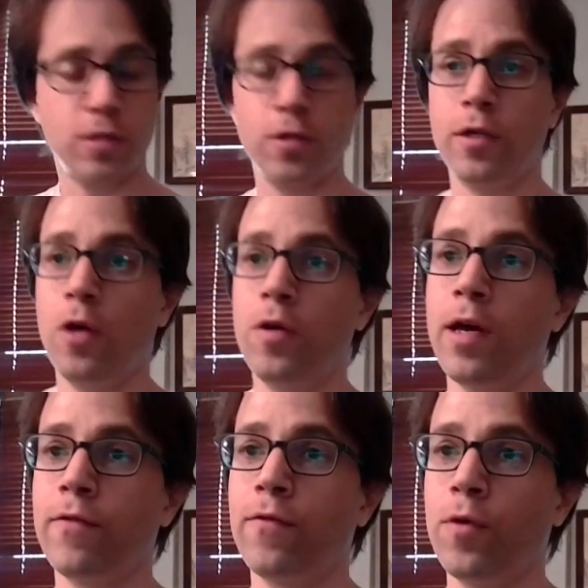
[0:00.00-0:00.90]
So you go to
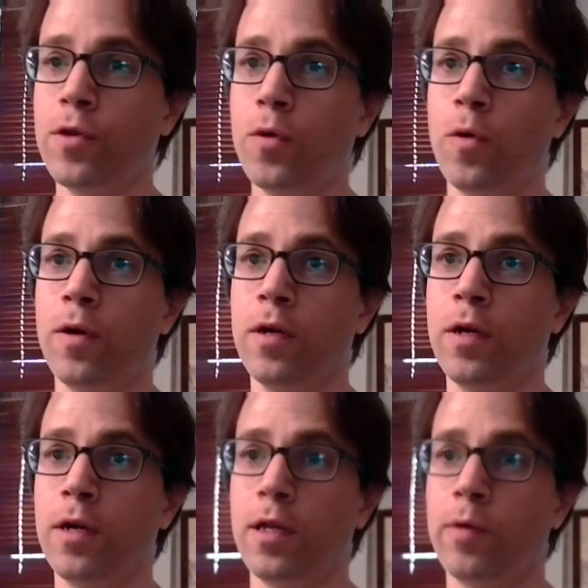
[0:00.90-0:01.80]
that 4th
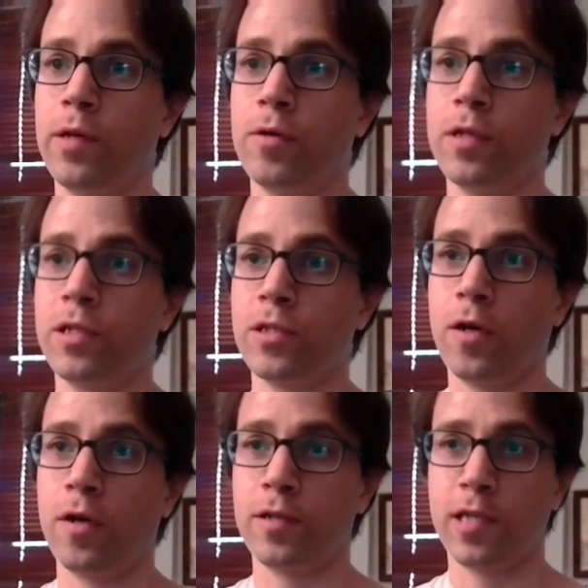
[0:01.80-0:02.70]
chord that we learned in the
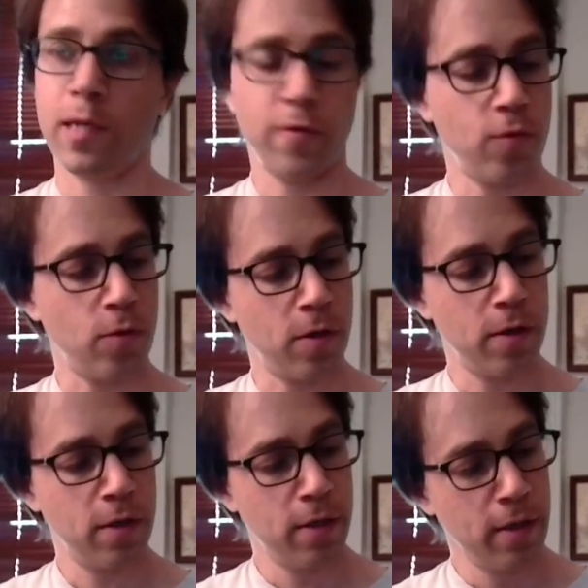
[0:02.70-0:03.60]
song, just like before,
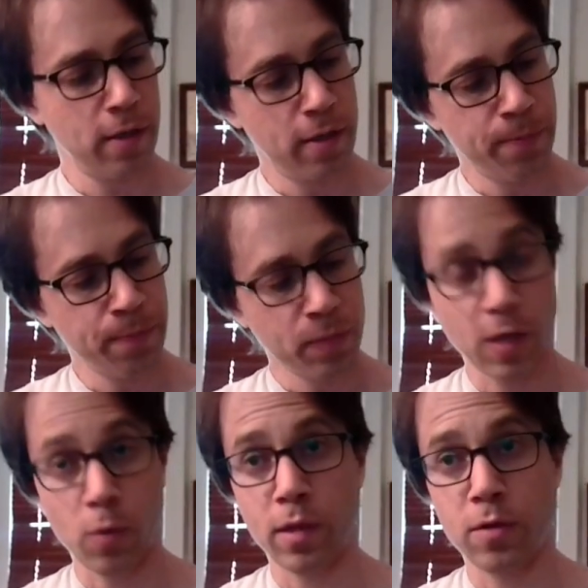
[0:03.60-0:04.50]

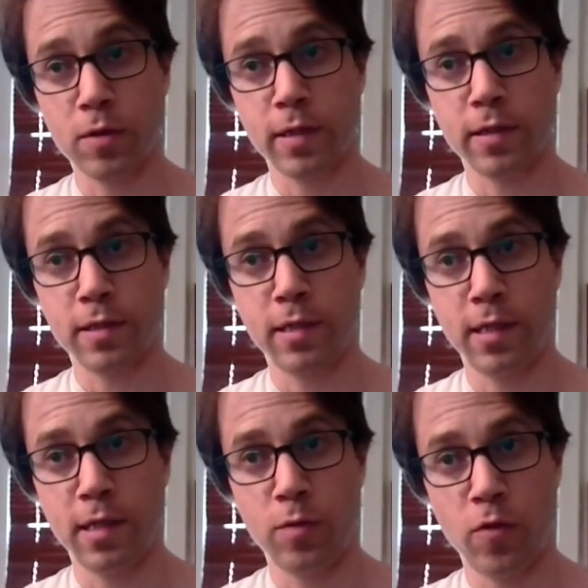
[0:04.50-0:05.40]
that one that looks like the C
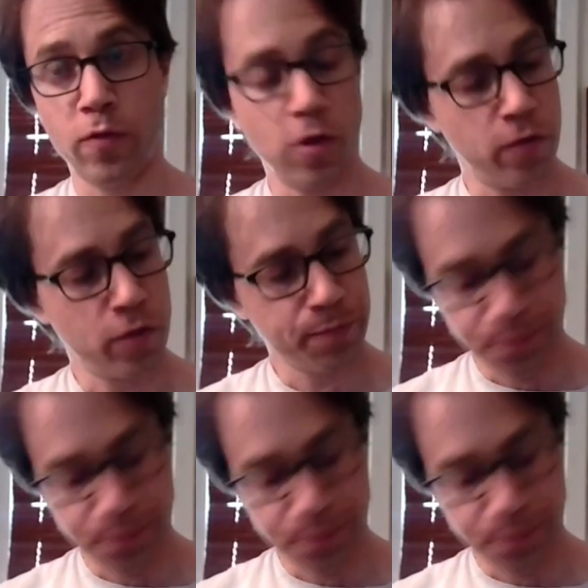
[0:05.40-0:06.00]
that you move it over,